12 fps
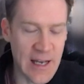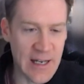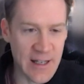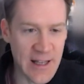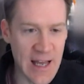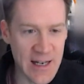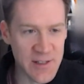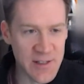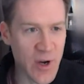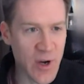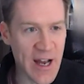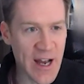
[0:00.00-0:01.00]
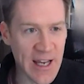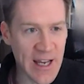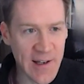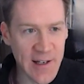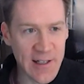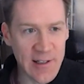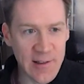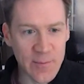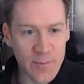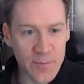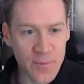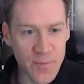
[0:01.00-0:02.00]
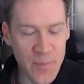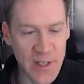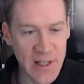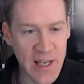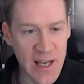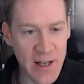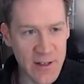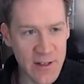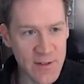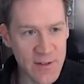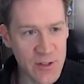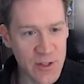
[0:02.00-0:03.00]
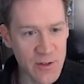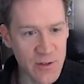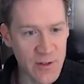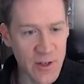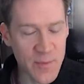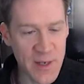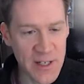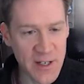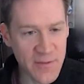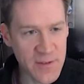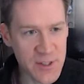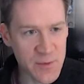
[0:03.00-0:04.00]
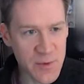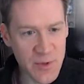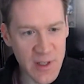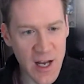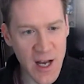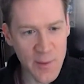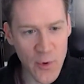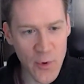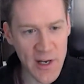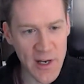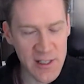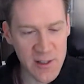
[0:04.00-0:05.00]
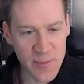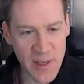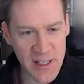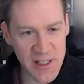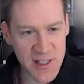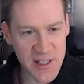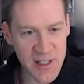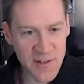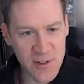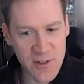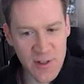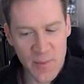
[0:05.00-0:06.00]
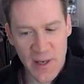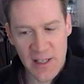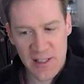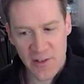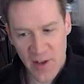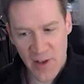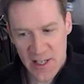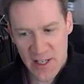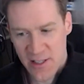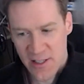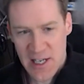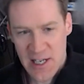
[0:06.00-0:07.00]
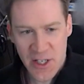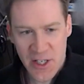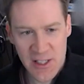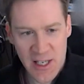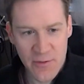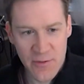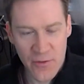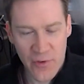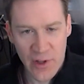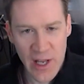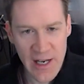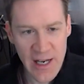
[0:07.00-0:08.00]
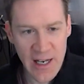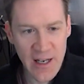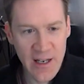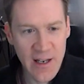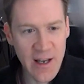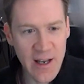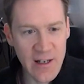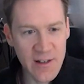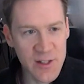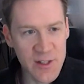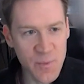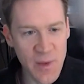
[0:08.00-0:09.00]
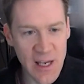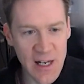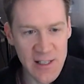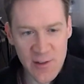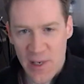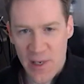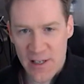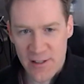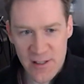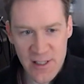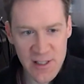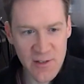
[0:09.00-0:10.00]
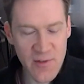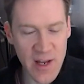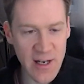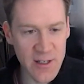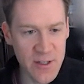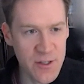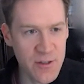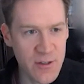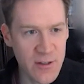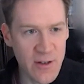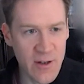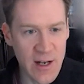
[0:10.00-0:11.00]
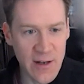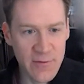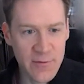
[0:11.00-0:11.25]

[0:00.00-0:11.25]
and that is why um, but yeah the, those are there are big differences between the onboarding is the biggest difference the biggest advantage sidechains have over lightning and the speed is the biggest disadvantage there